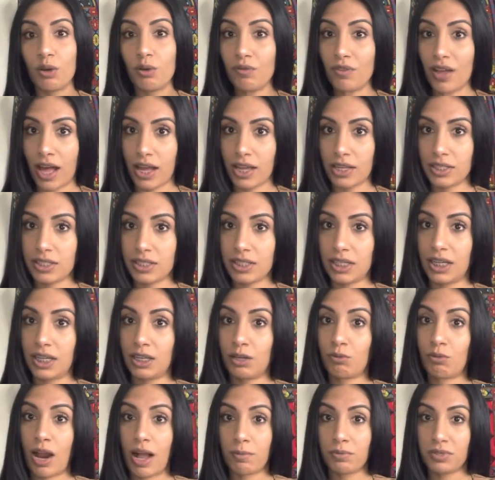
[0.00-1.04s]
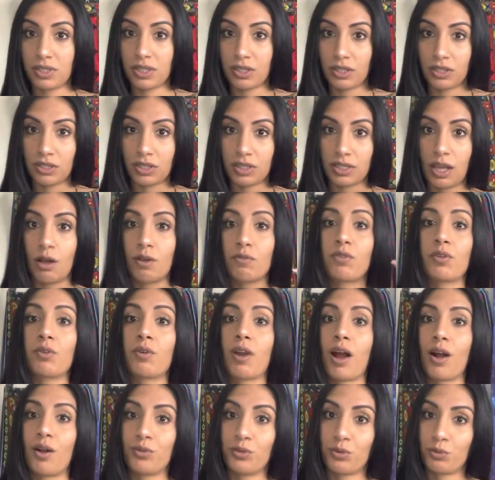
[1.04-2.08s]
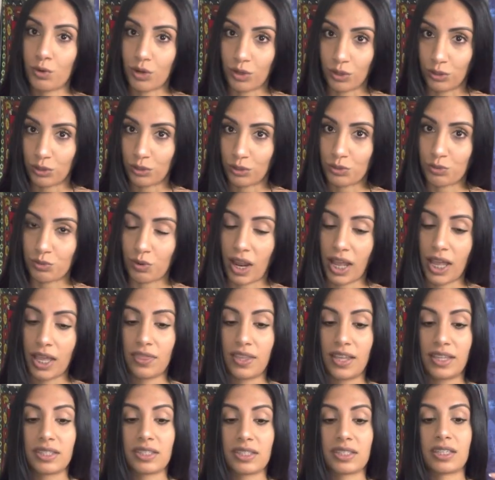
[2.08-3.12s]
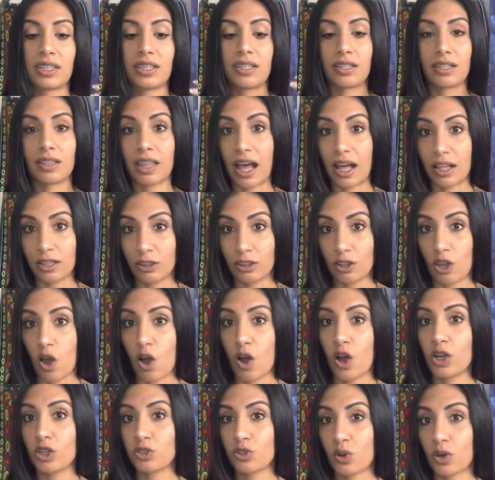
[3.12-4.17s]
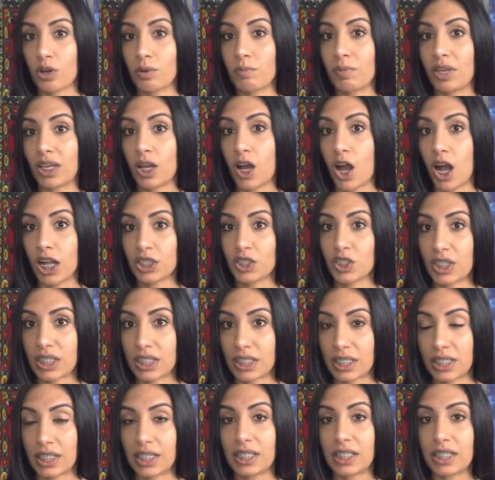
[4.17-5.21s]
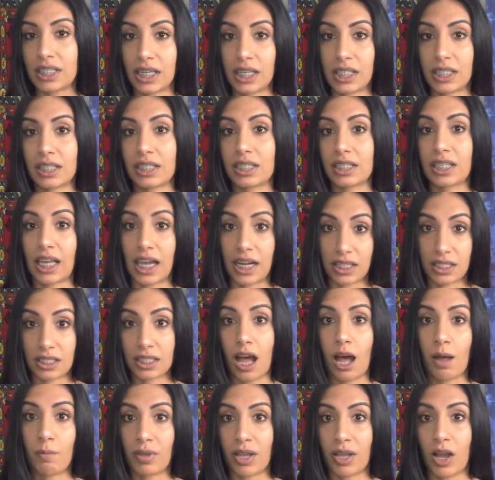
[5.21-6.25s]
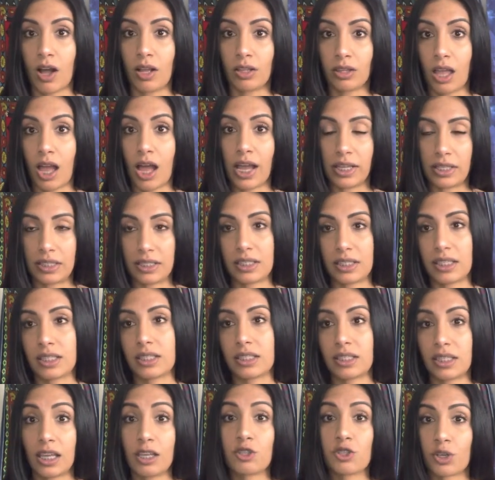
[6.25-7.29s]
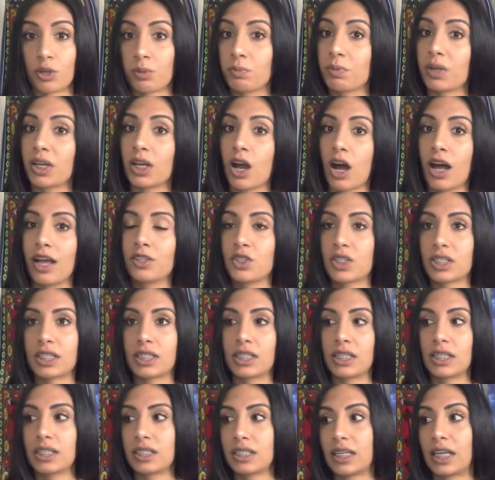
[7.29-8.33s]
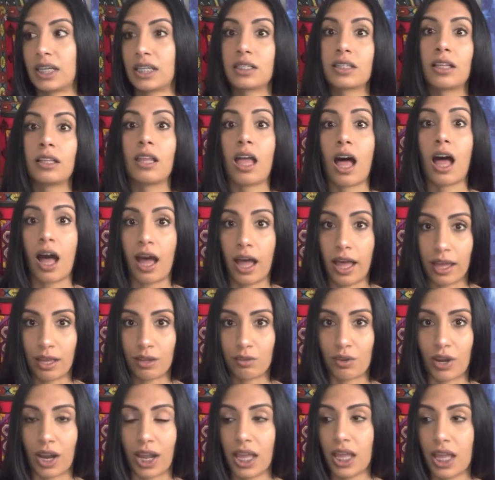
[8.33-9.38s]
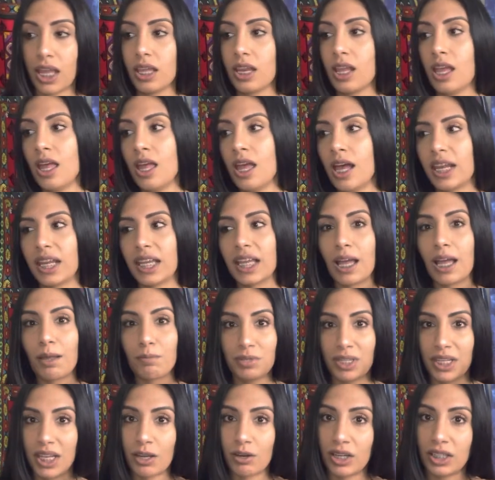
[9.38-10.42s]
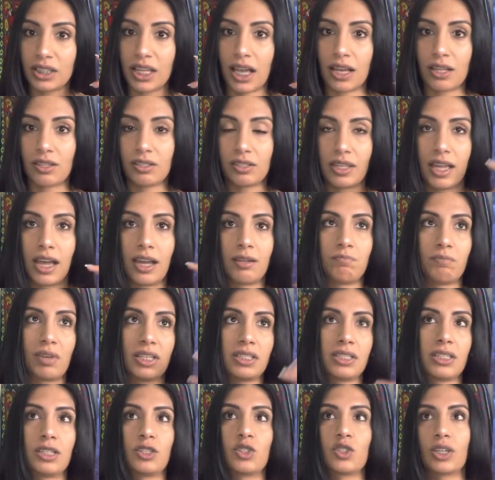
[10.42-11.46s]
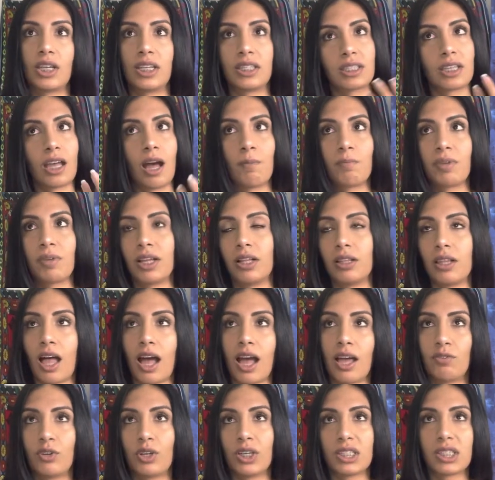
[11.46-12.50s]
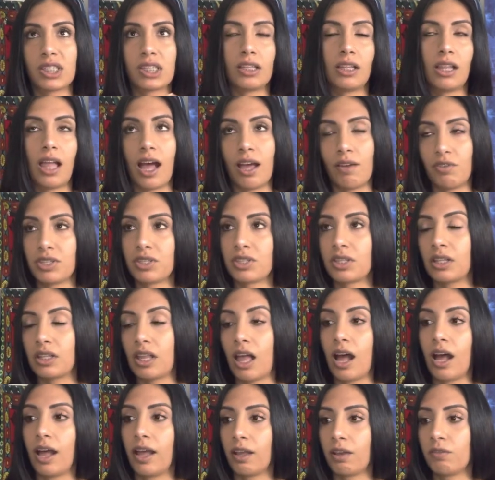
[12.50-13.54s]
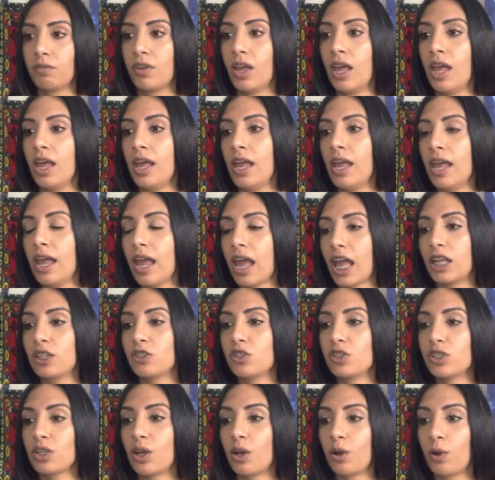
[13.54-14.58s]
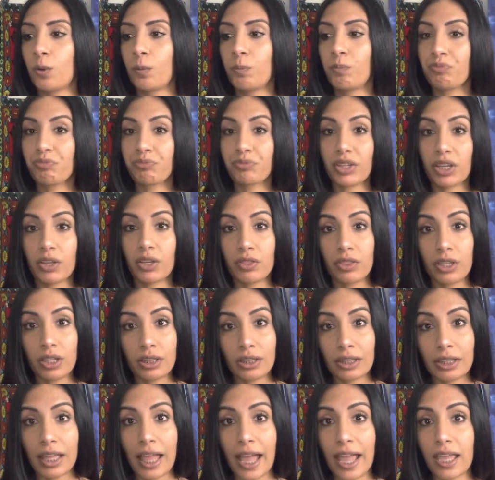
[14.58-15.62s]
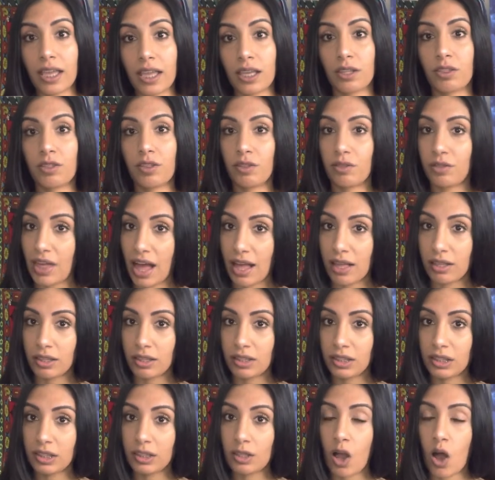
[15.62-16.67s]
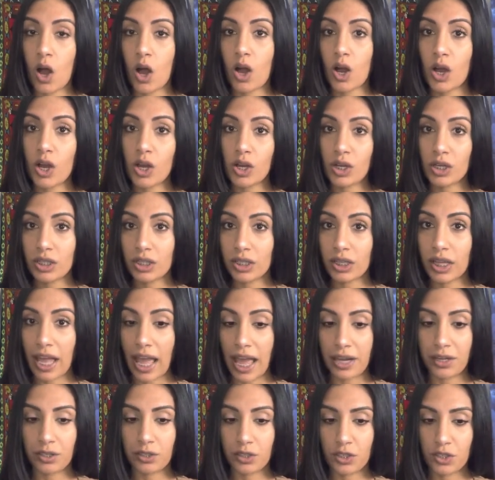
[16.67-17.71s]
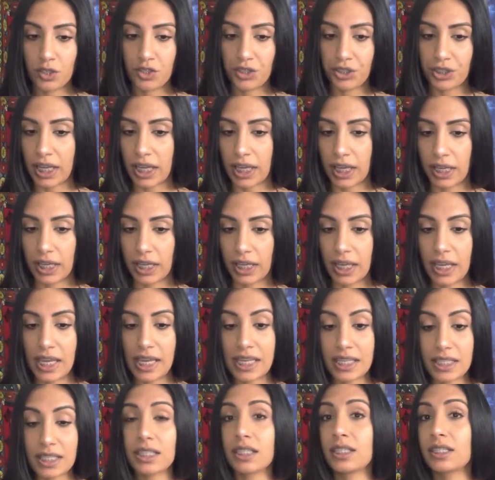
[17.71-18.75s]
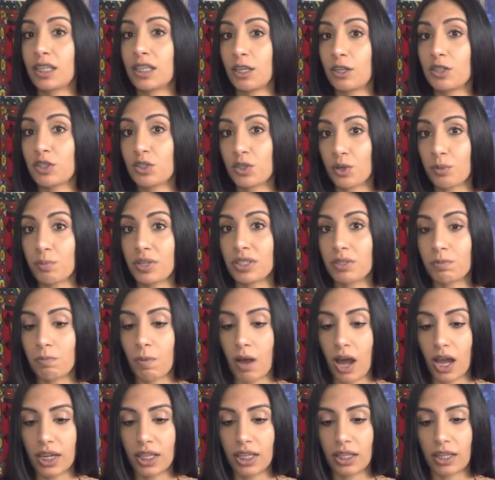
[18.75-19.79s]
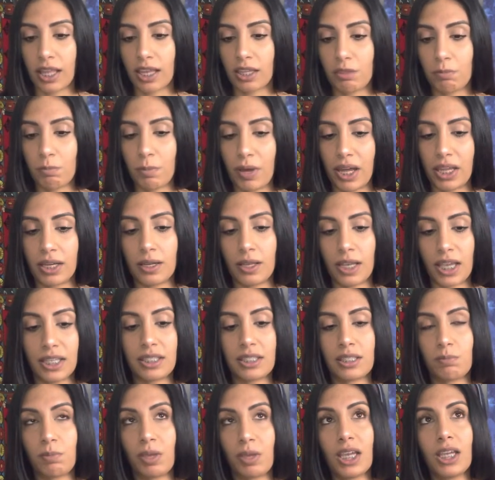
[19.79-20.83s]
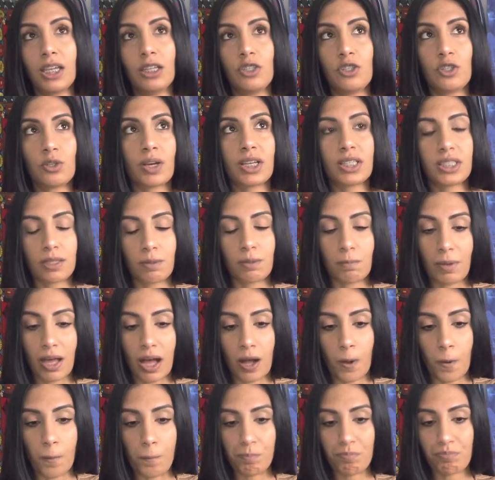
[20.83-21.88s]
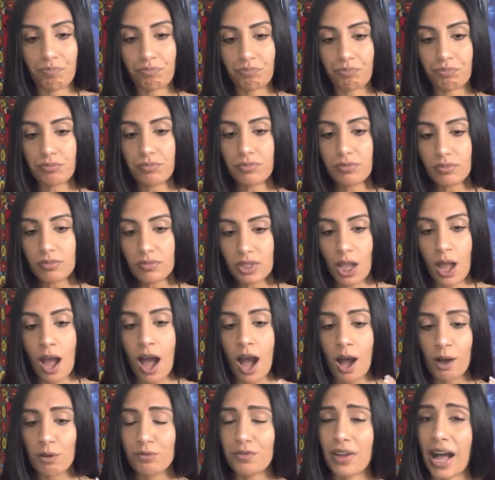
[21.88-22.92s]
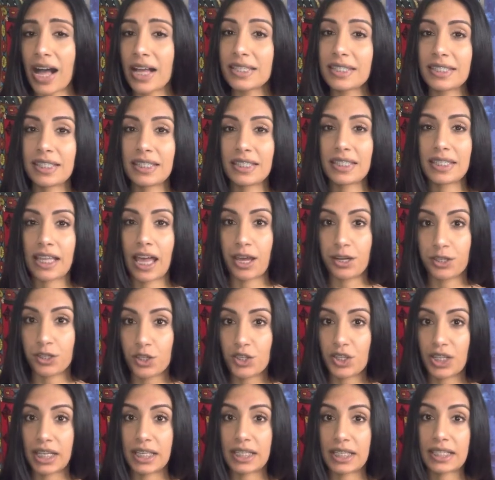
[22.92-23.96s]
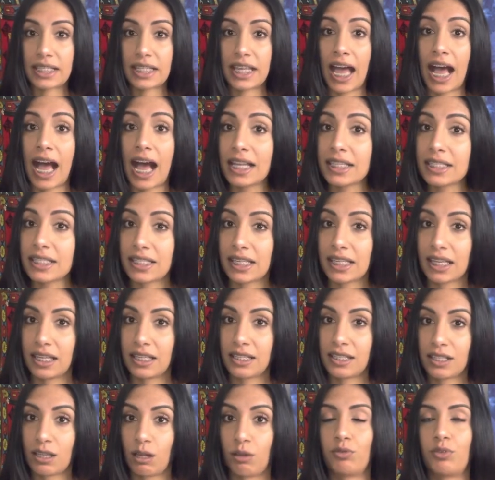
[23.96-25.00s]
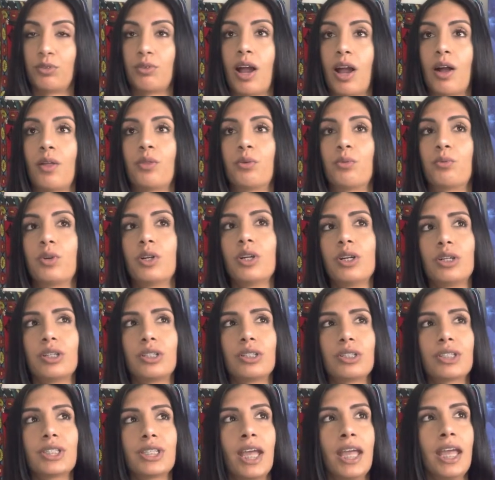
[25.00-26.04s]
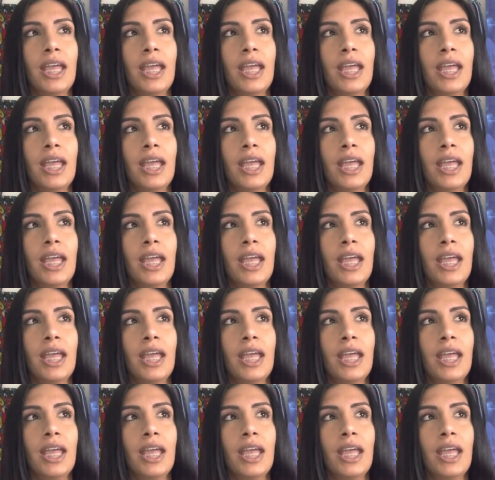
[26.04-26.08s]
vast that it wraps itself around the world, right? That's that long dormant consciousness that is coming online. It's a Sea Serpent consciousness that is alive. Right? And I kept hearing that message, it's coming alive, or it's alive, it's alive. And so the length, that long energy, is a sea serpent's body length, but it's speaking to us about how vast this energy is casting itself around the world.